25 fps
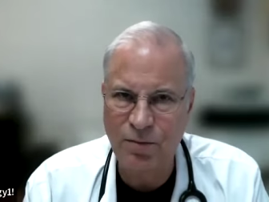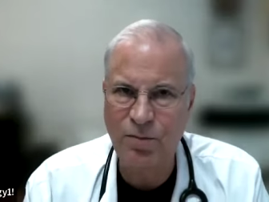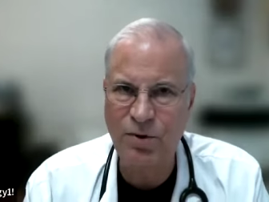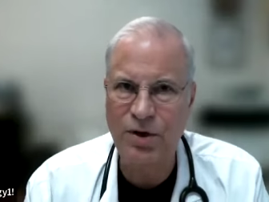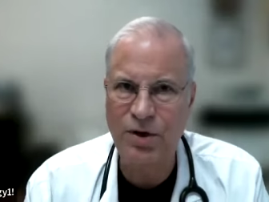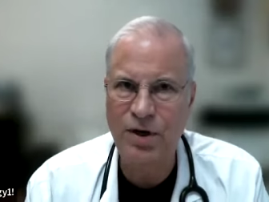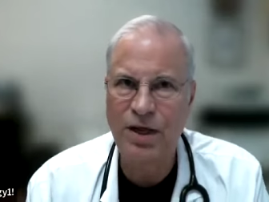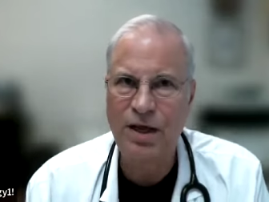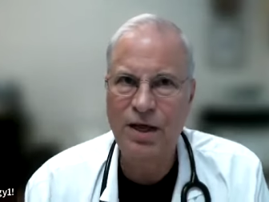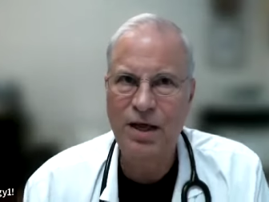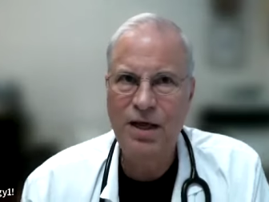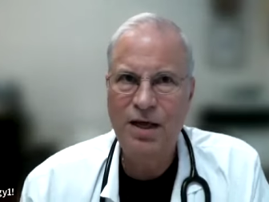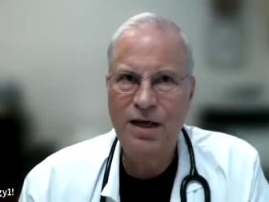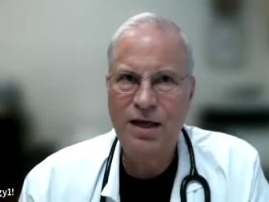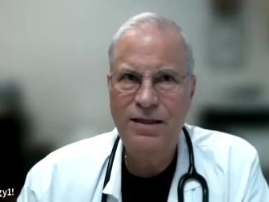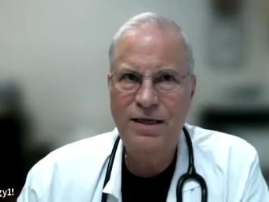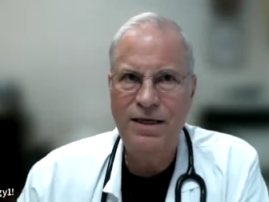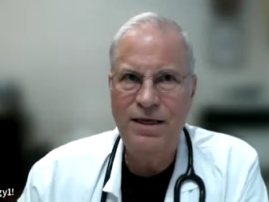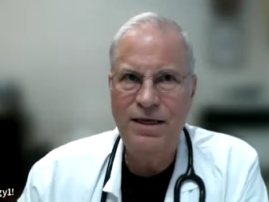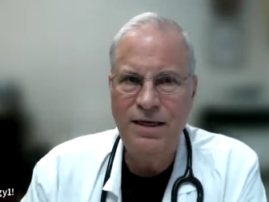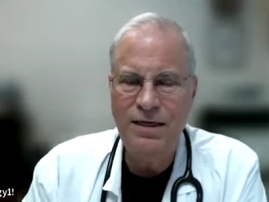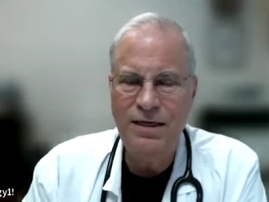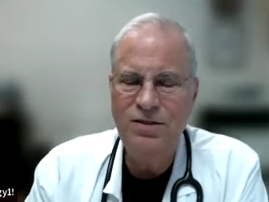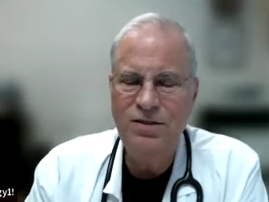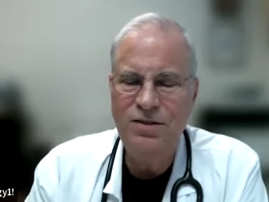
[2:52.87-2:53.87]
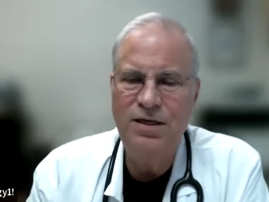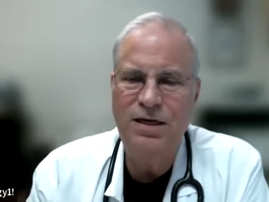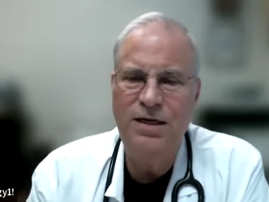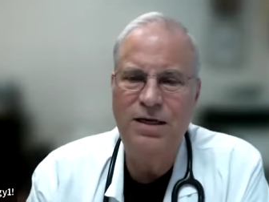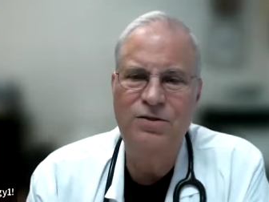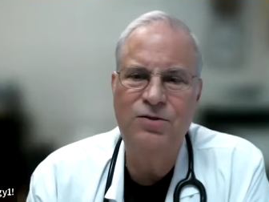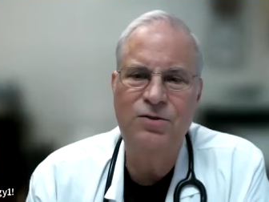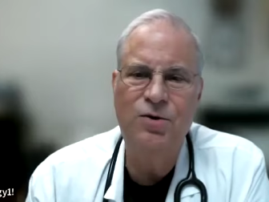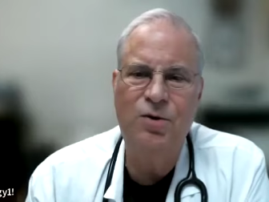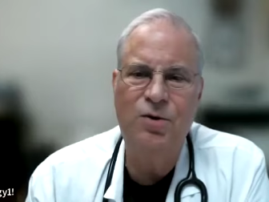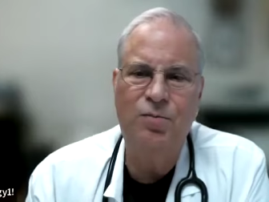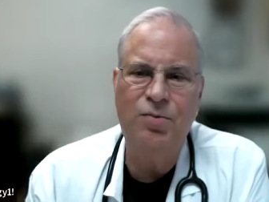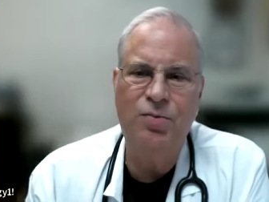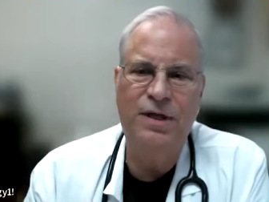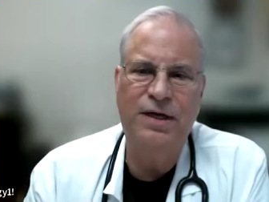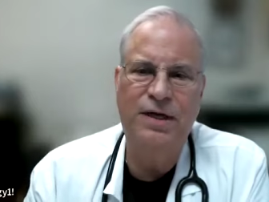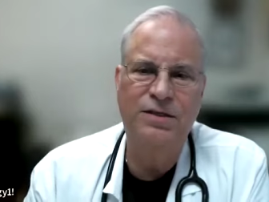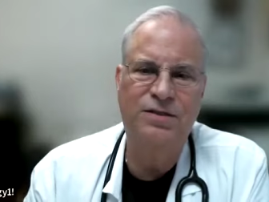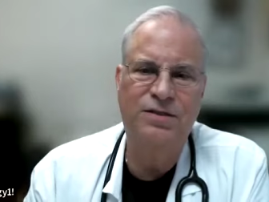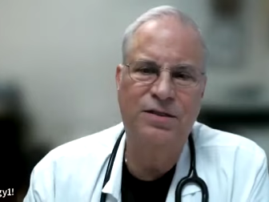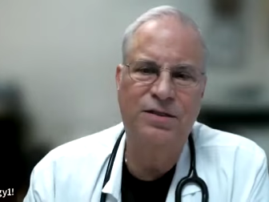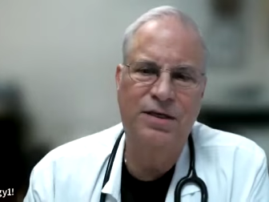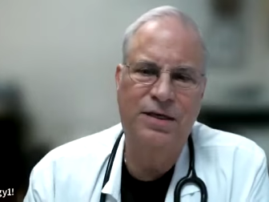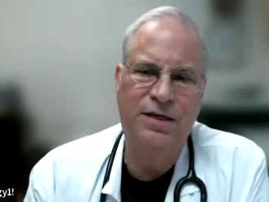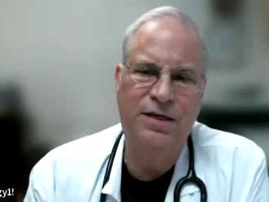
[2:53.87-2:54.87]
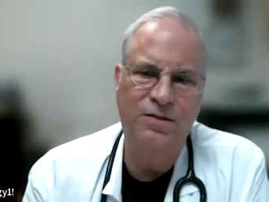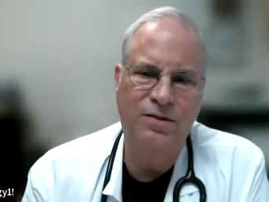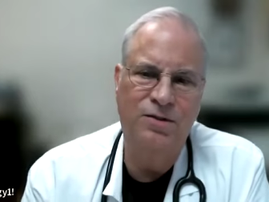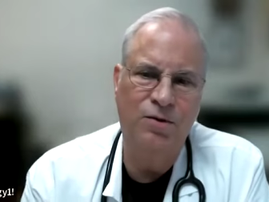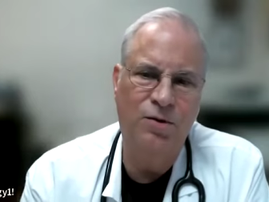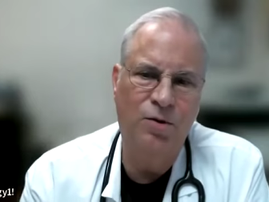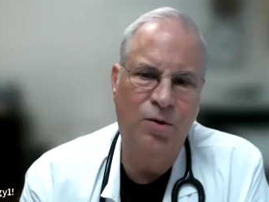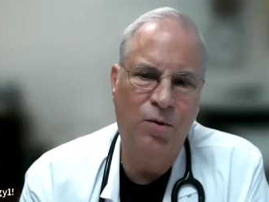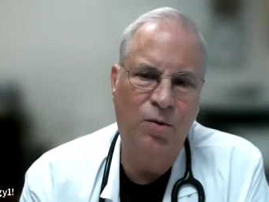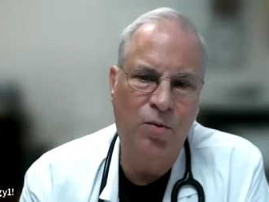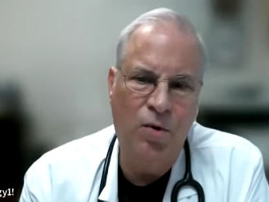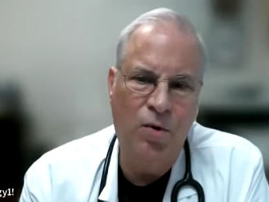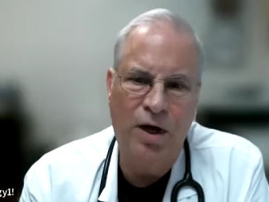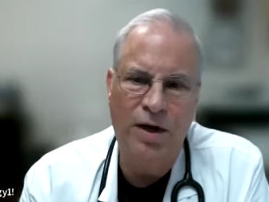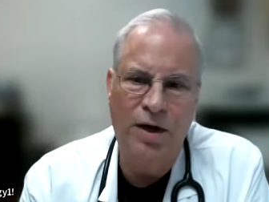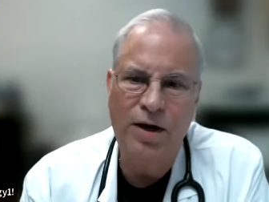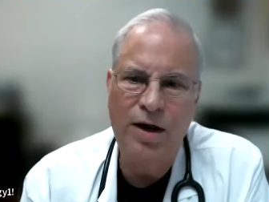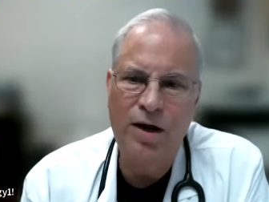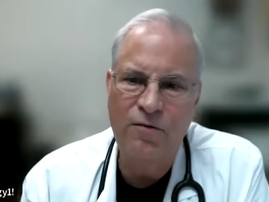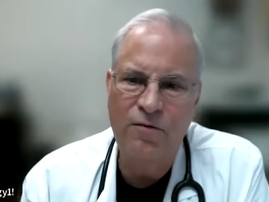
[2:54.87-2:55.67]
Mm-hmm. They mm-hmm. need to get to a place that can do, one,